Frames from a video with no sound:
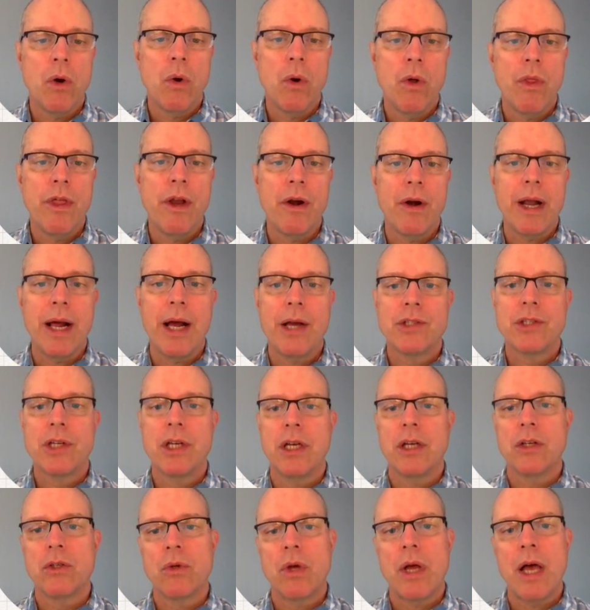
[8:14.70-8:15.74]
they're asking
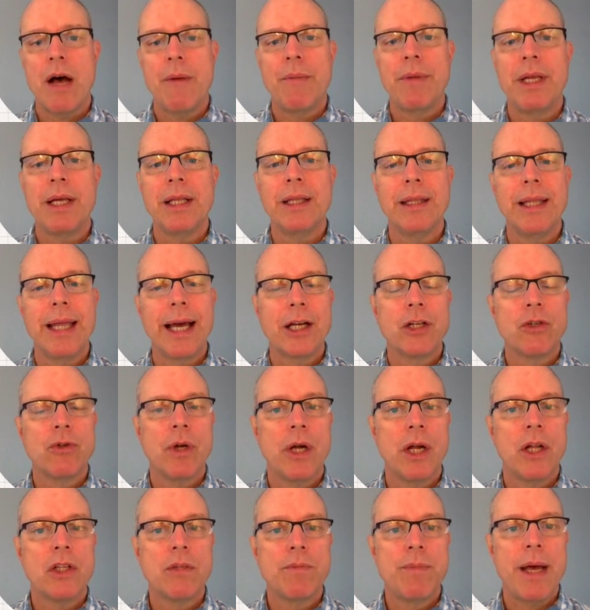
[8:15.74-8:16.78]
us how many
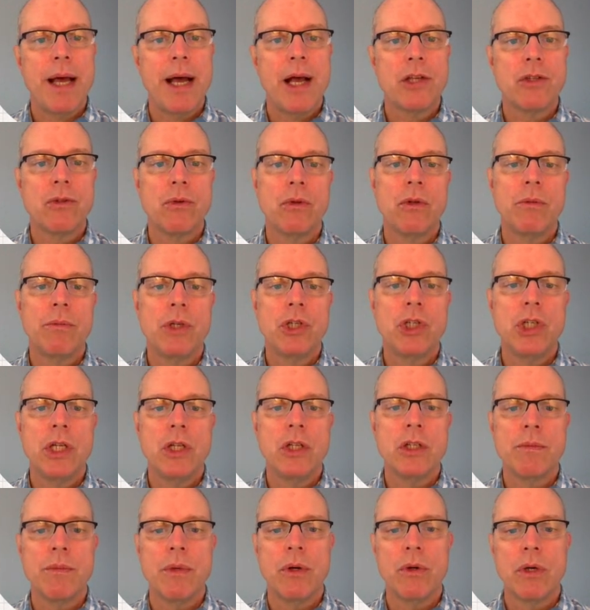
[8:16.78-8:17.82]
electrons pass through the
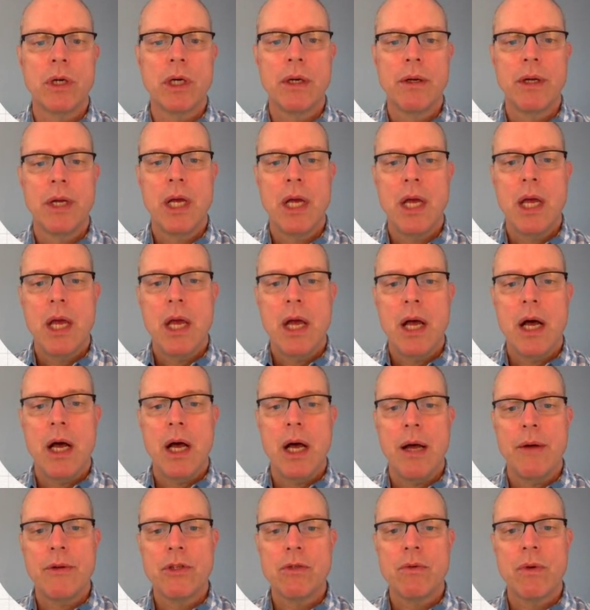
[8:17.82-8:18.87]
machine's motor.
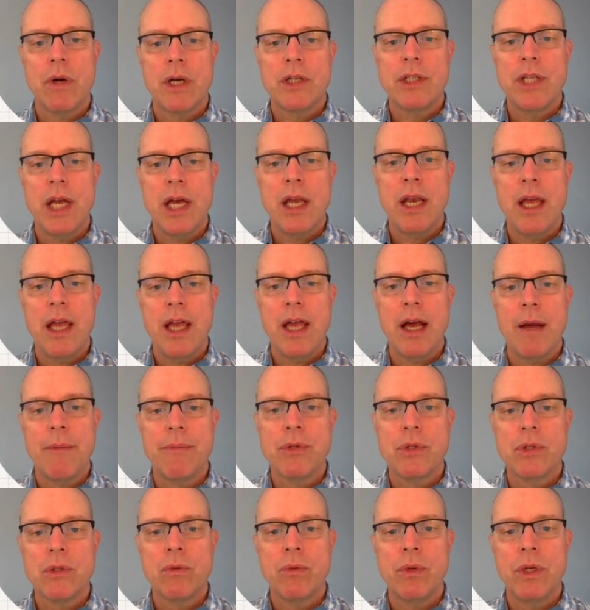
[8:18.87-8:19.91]
So our 10
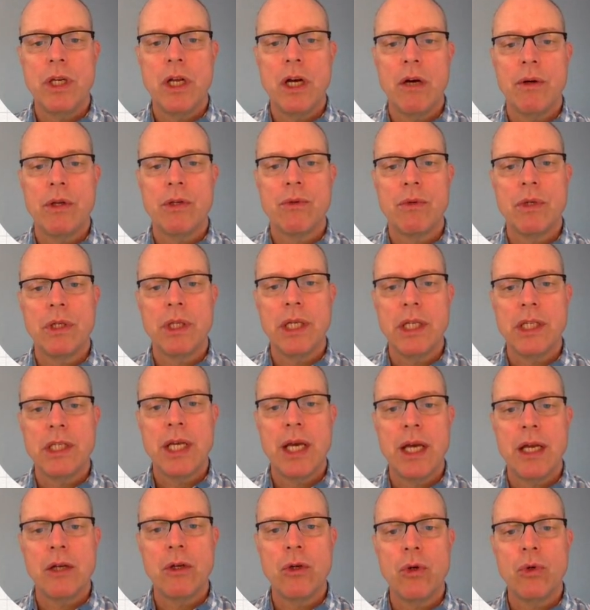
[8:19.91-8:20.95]
amps, we know, is really
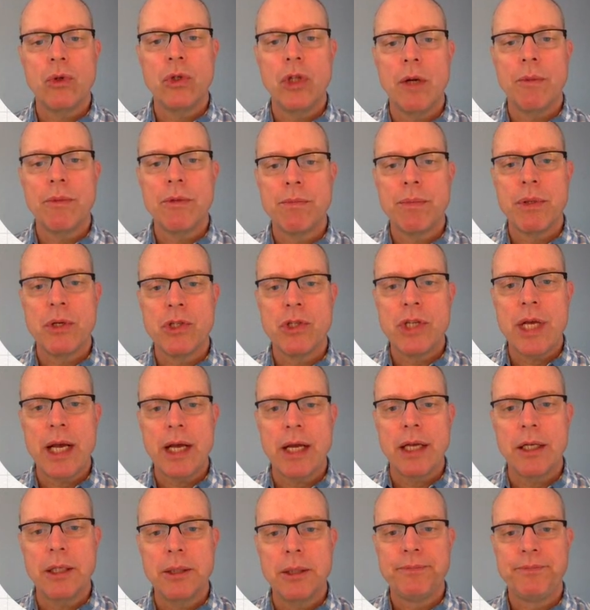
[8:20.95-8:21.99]
10 coulombs per
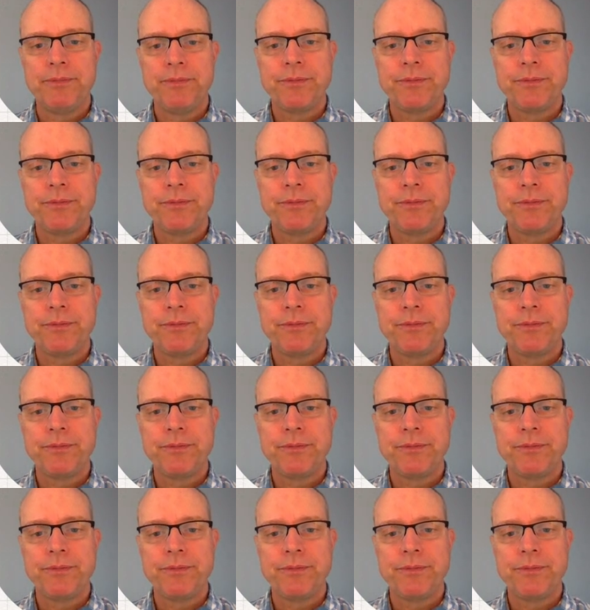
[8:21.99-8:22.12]
second.